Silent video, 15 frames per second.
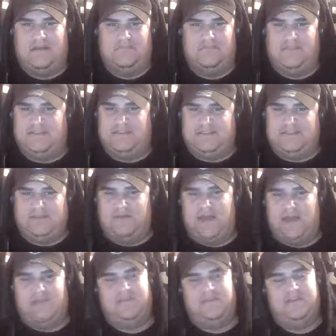these two
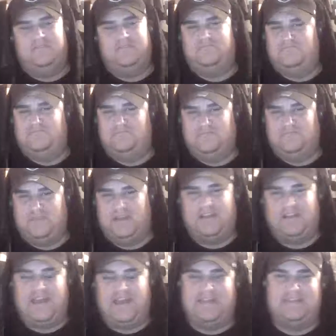behind me not
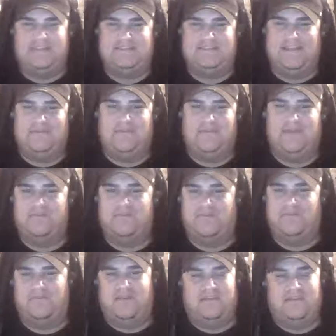only have the same number,
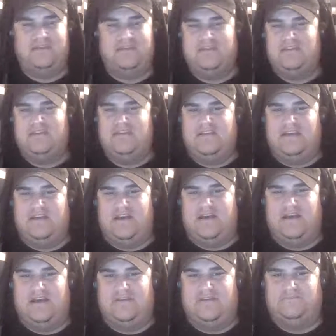but
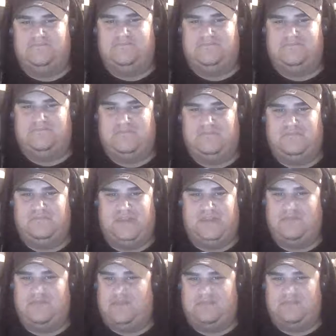uh, played
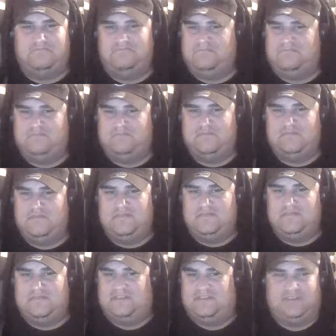with
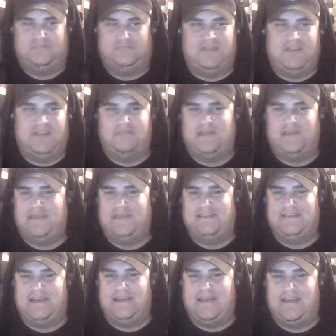played
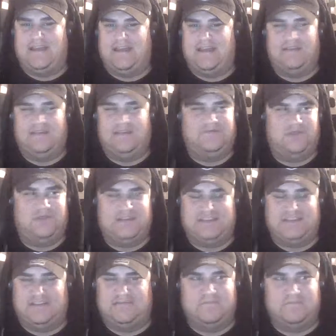amazing. I loved
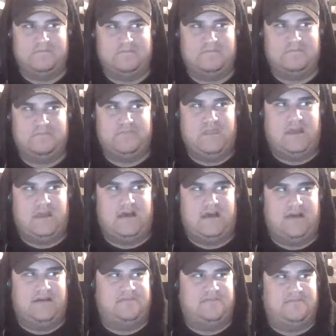watching
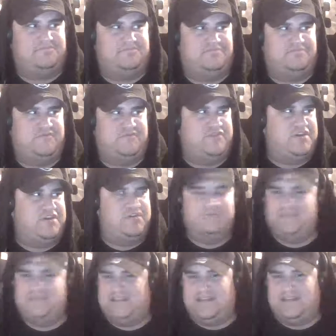uh,
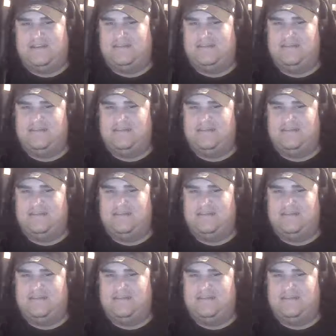films and